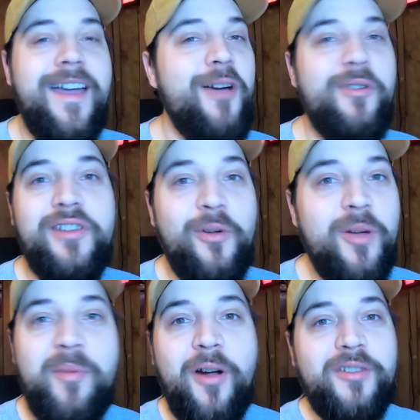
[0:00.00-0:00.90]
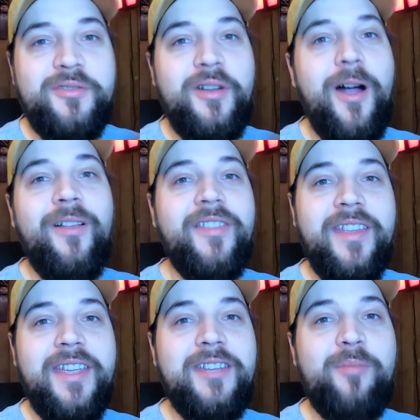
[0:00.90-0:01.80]
I wouldn't know what part you call it,
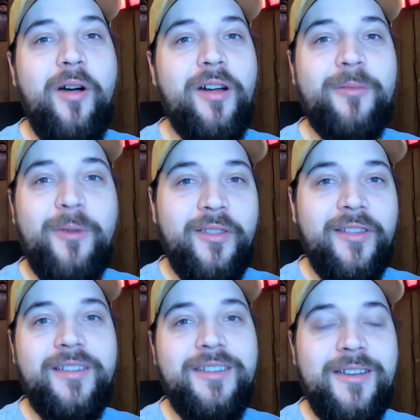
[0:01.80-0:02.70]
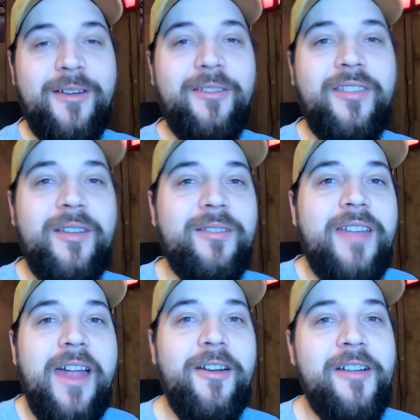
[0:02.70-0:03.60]
the end part where the, you know, the
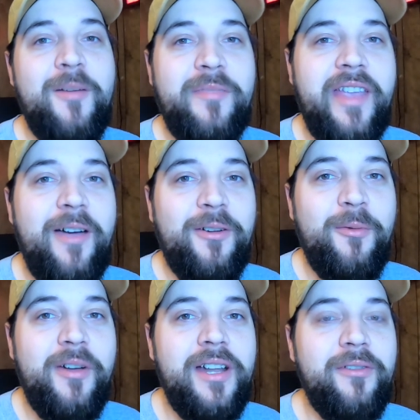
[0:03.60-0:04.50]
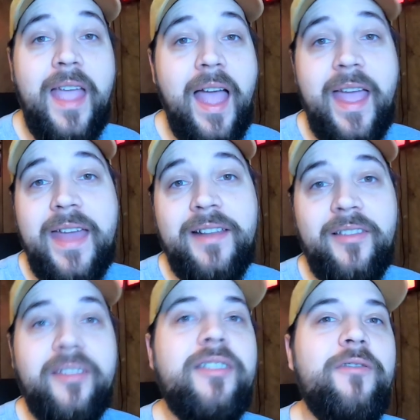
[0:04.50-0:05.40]
air comes out or whatever. I had it
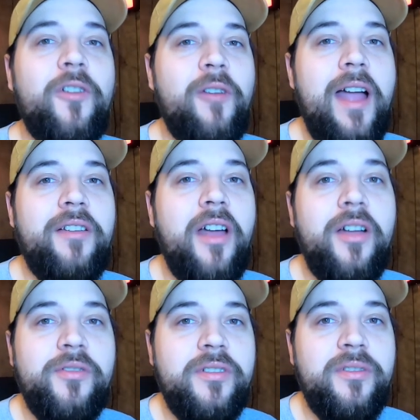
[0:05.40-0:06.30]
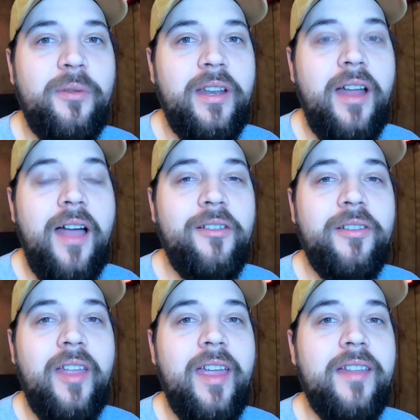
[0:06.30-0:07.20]
listed for around
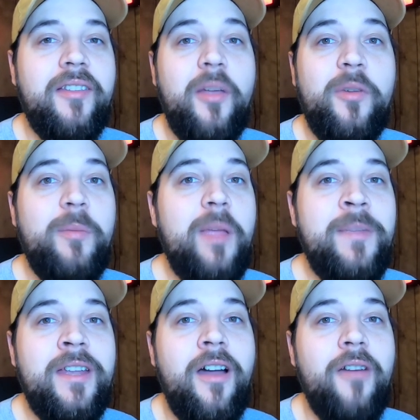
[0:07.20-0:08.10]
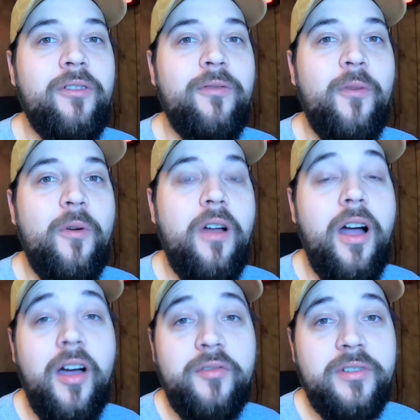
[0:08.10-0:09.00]
$120, and someone made me an offer for
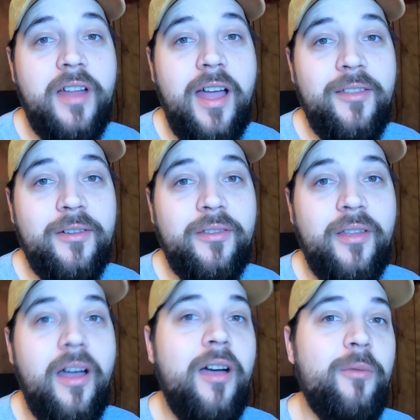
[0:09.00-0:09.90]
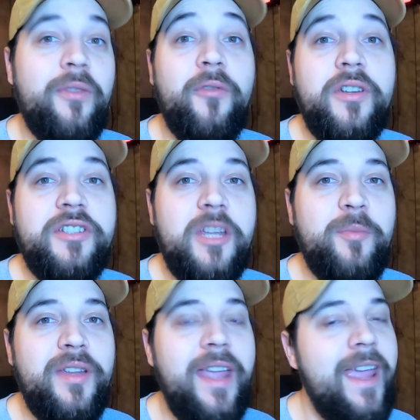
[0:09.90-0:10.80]
$100 with free
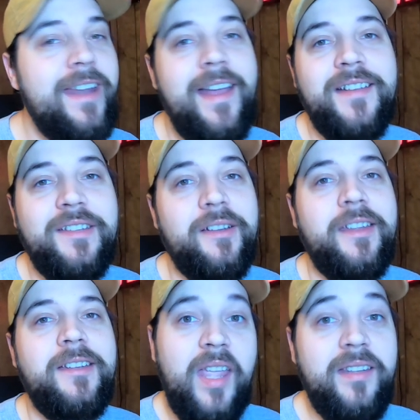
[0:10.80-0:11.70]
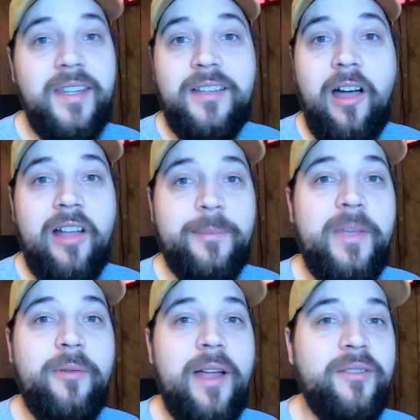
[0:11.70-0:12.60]
shipping, and I took it. It did cost
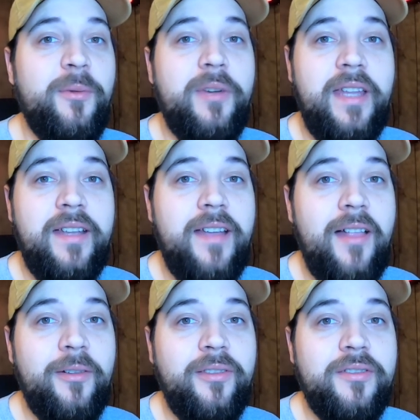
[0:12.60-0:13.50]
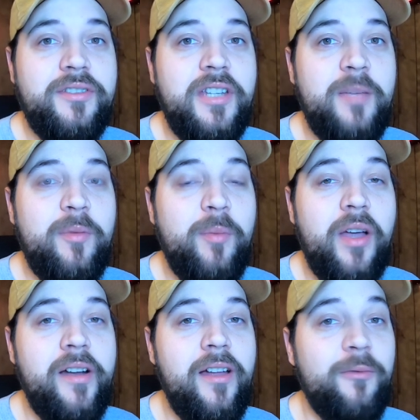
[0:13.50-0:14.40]
me around $28 to ship,
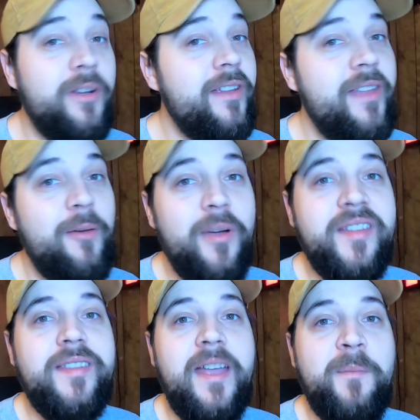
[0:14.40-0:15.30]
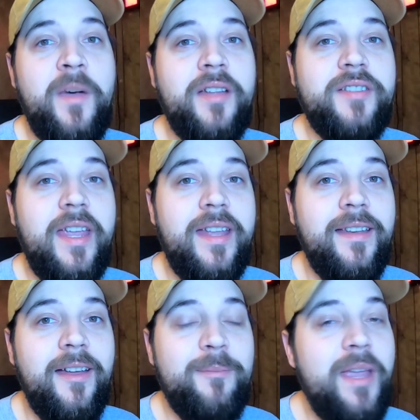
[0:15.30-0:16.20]
but really that wasn't that much, and
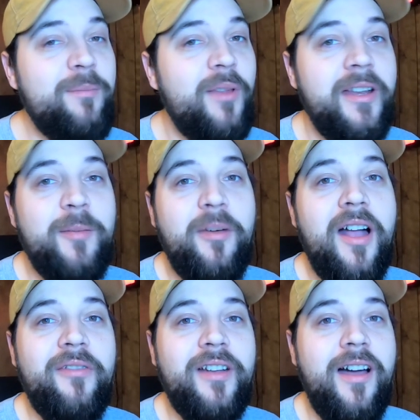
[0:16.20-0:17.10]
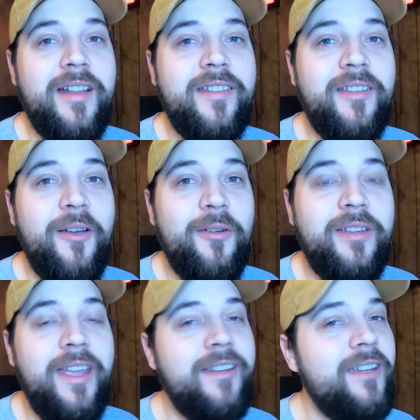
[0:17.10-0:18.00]
made plenty of profit on it. So
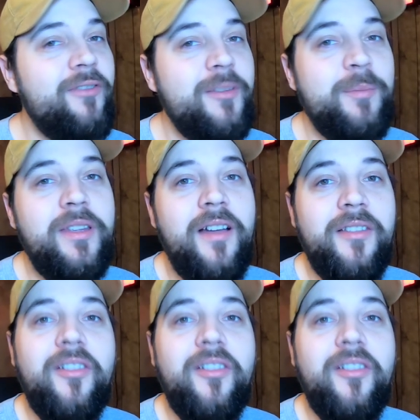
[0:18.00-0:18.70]
yeah, definitely be on the